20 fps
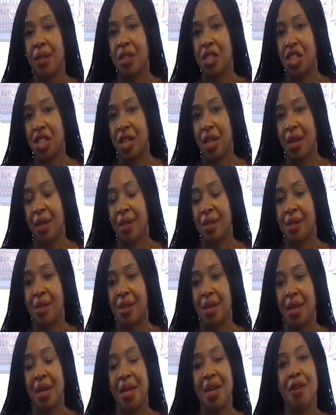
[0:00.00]
chance to
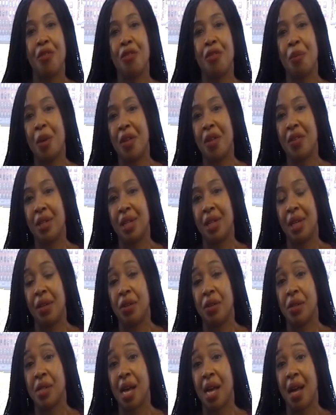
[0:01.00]
hear from other
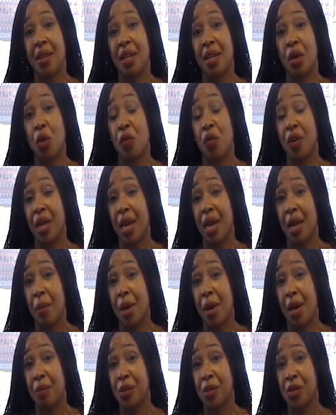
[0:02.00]
leaders how they overcame
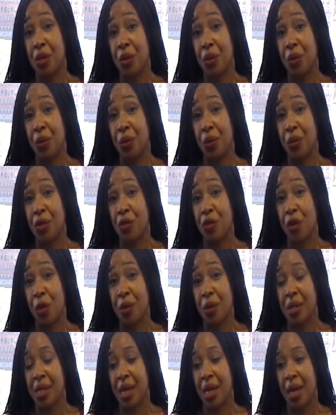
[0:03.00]
obstacles
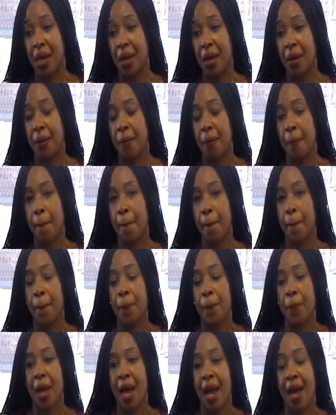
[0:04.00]
firsthand,
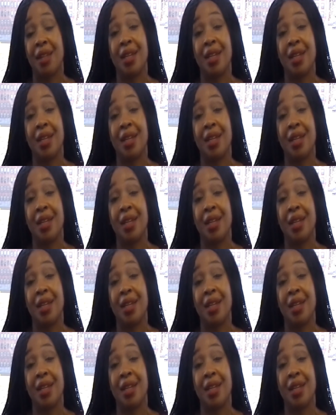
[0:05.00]
how they